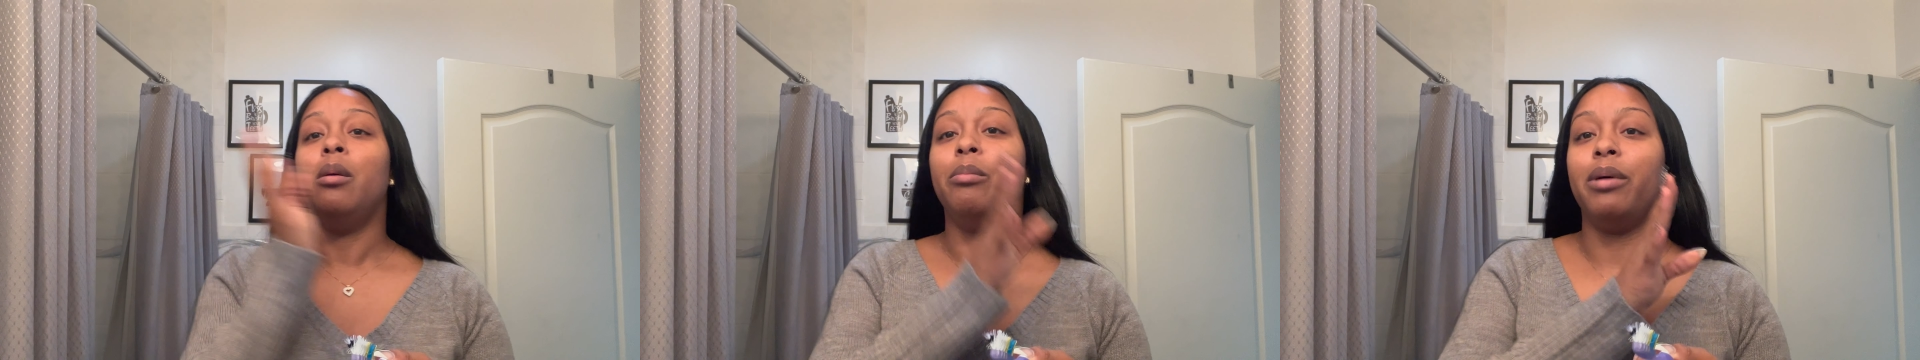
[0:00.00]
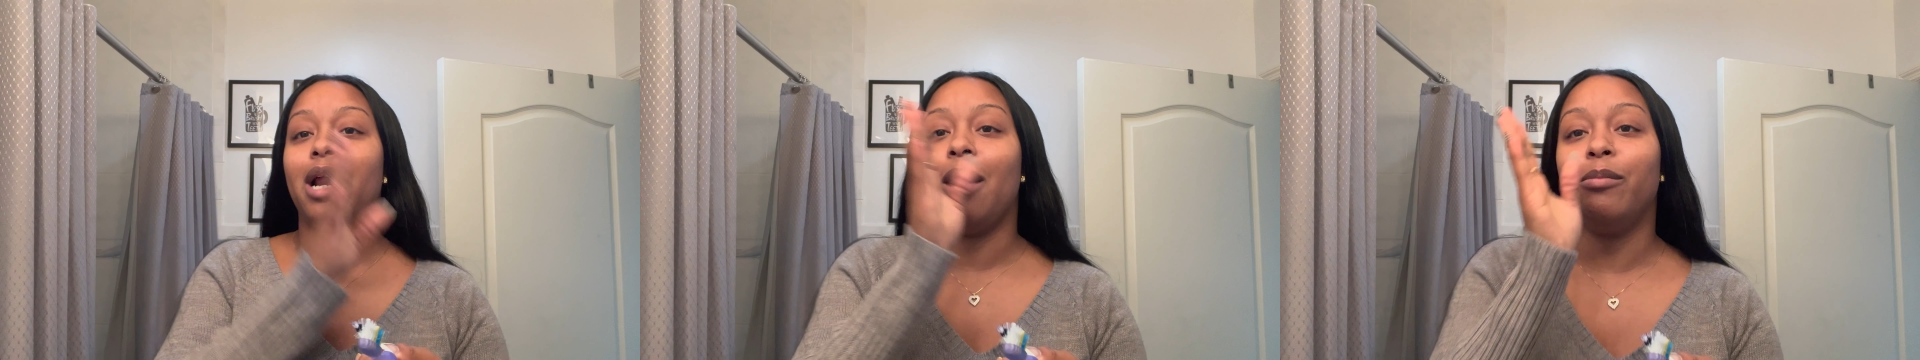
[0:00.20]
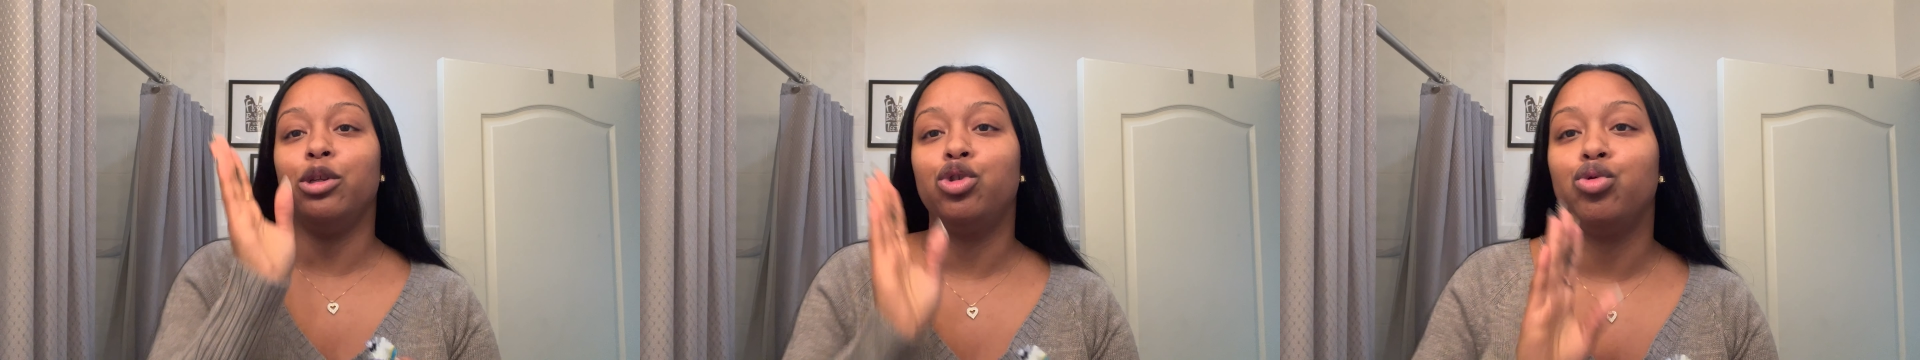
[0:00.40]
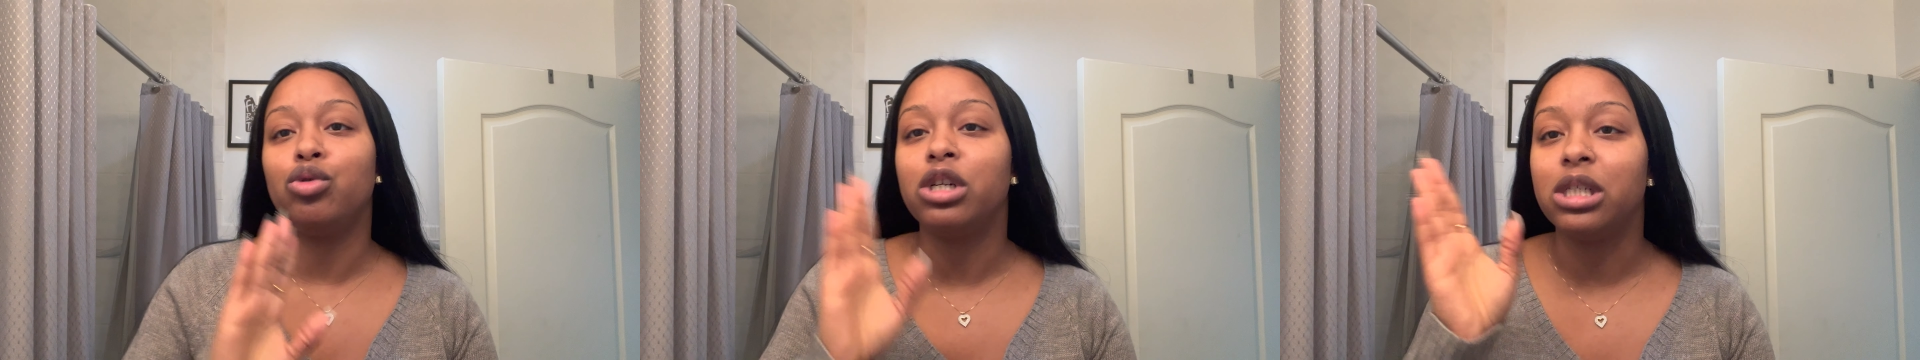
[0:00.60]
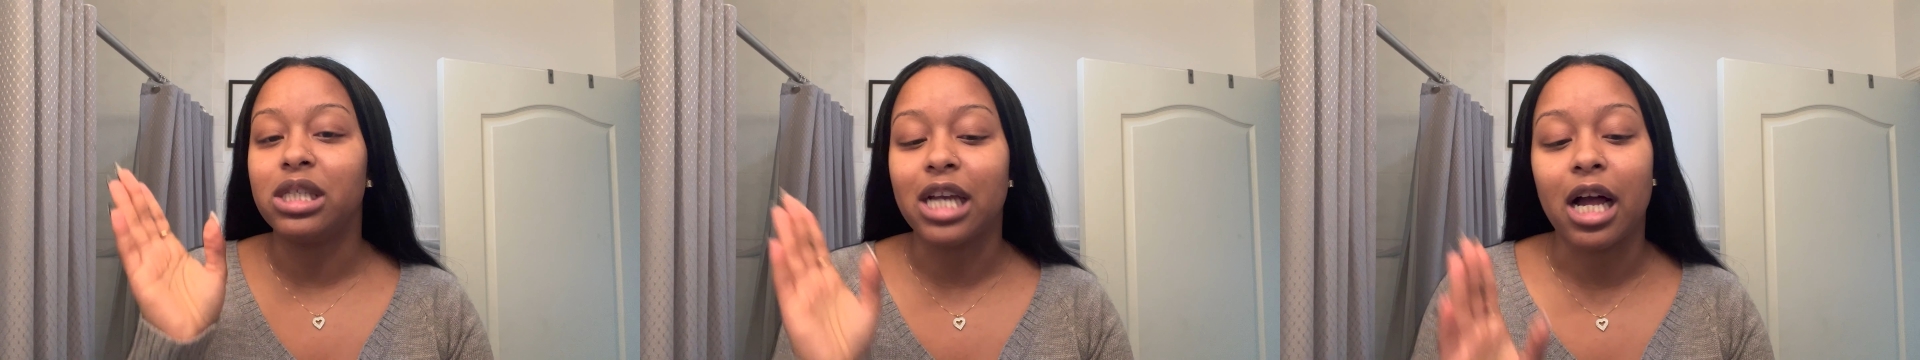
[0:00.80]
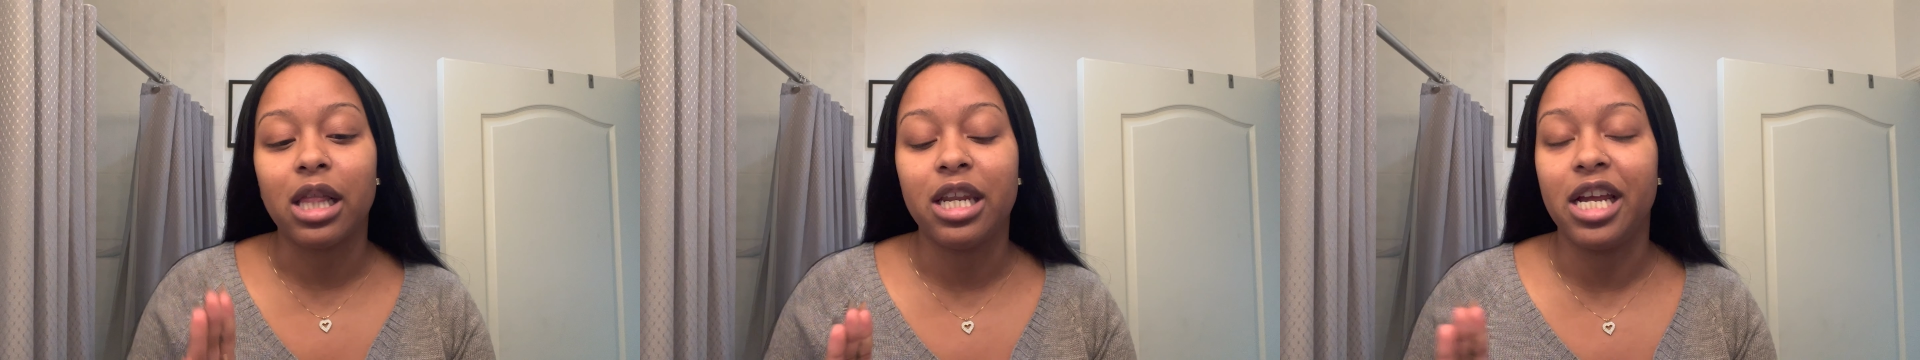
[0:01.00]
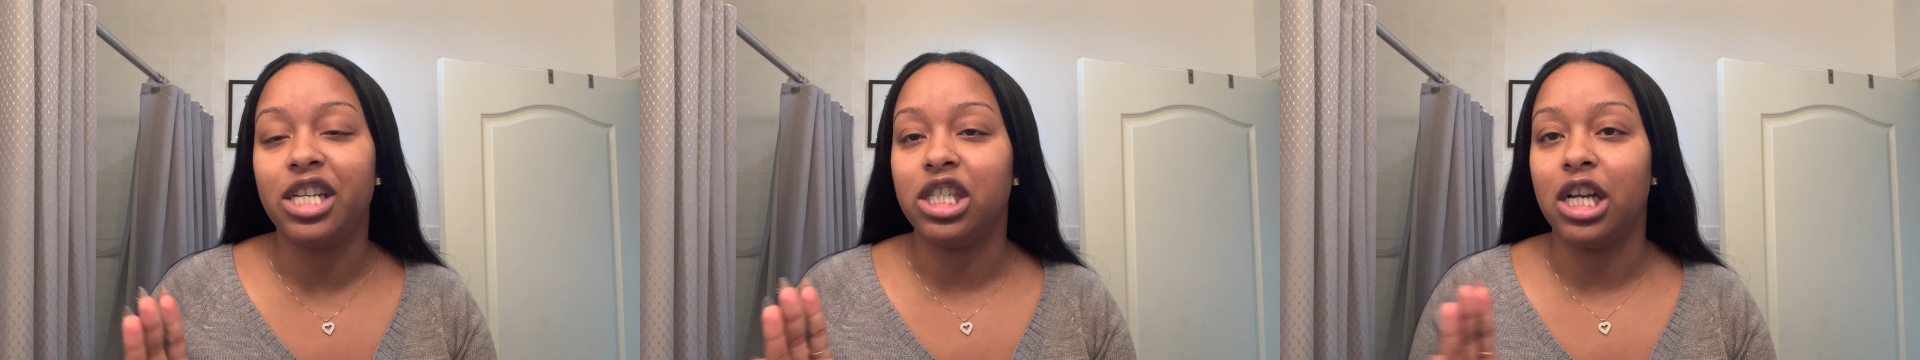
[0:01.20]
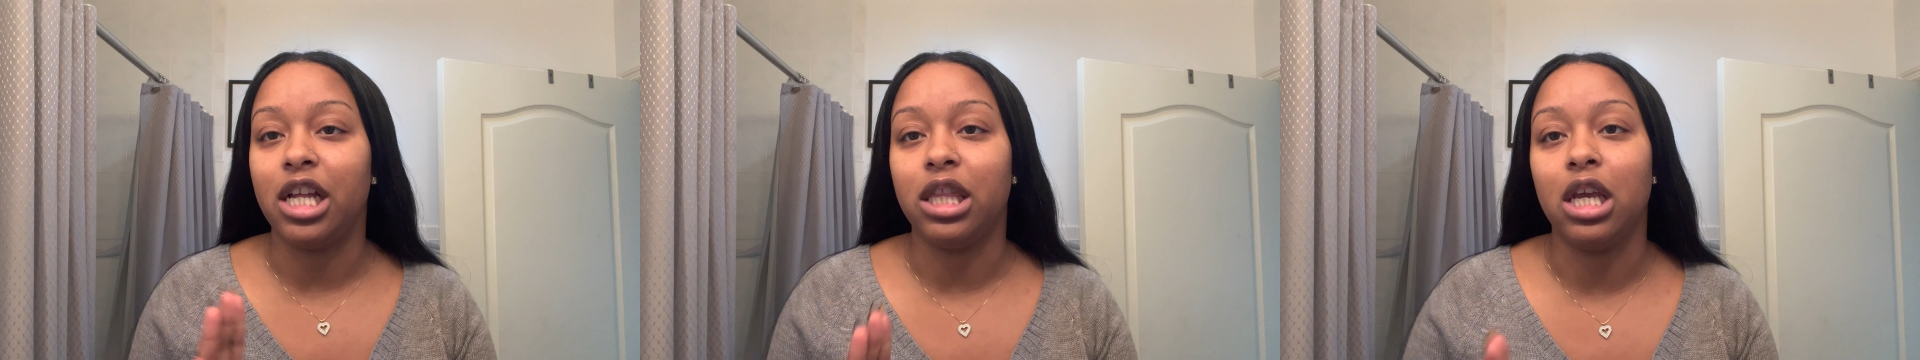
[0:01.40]
But I'm going to do
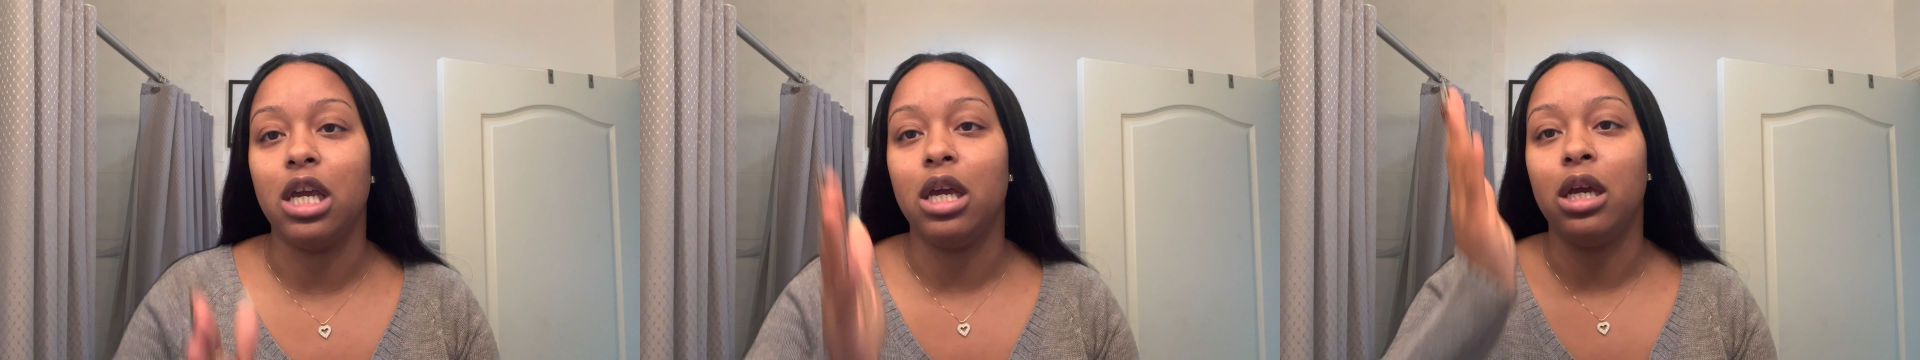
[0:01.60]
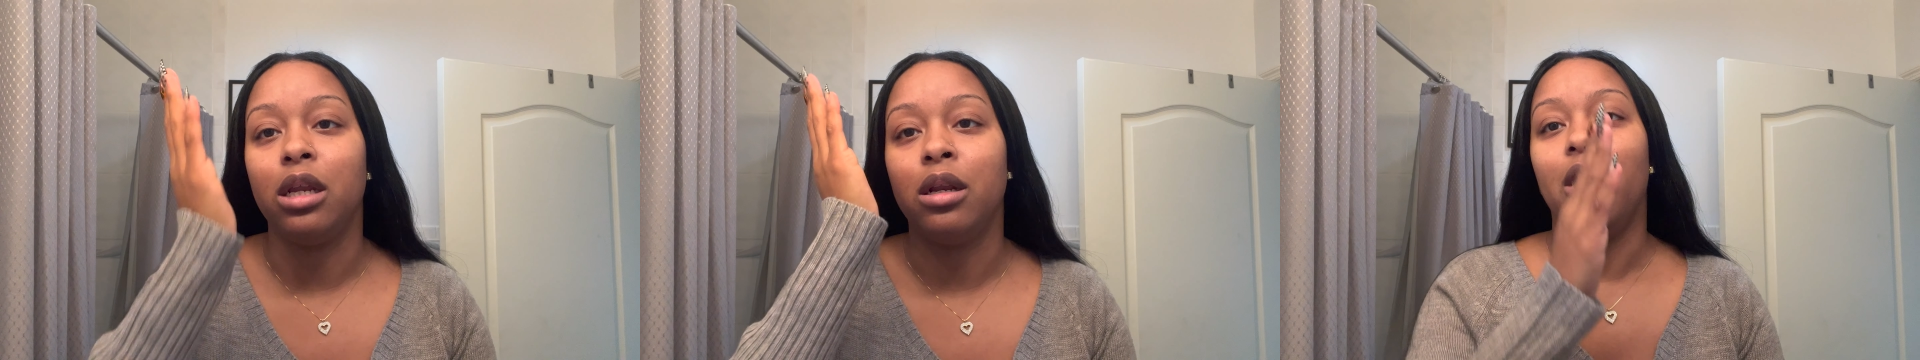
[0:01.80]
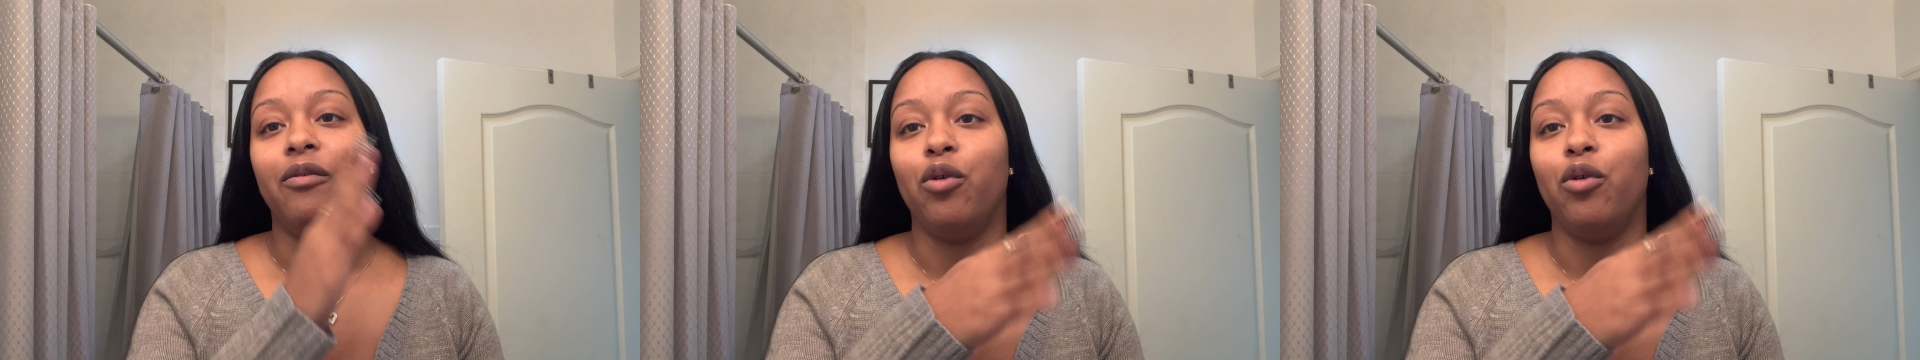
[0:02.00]
consolidation at the end